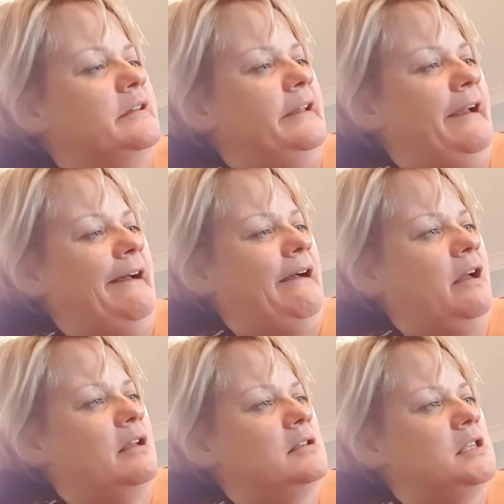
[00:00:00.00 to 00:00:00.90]

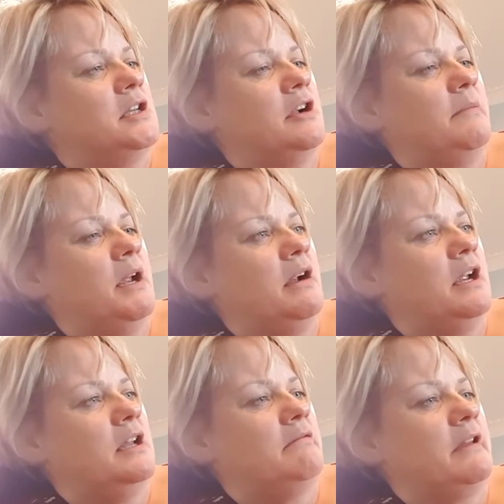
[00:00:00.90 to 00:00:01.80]
Yeah. Sorry,
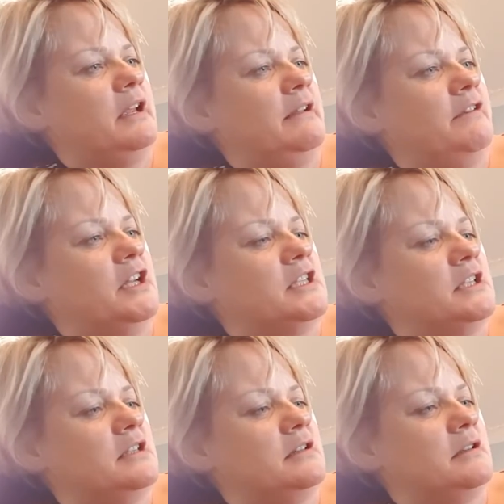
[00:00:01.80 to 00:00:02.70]
America. I don't think it even
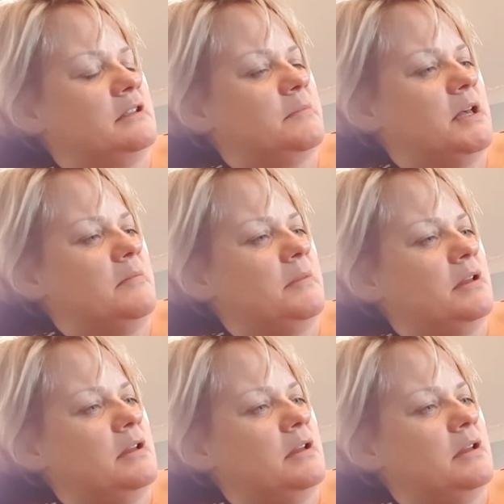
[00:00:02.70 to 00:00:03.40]
exists on this map.